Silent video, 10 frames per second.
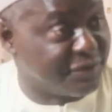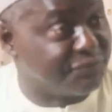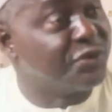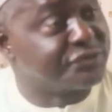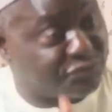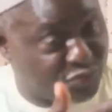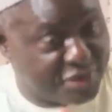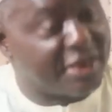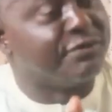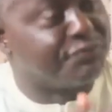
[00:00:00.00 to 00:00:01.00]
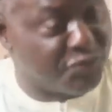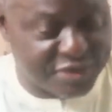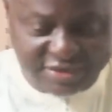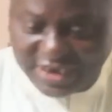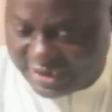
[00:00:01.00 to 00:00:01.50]
of course, toing and
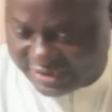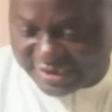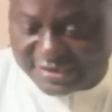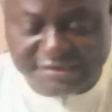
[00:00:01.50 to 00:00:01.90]
froing, take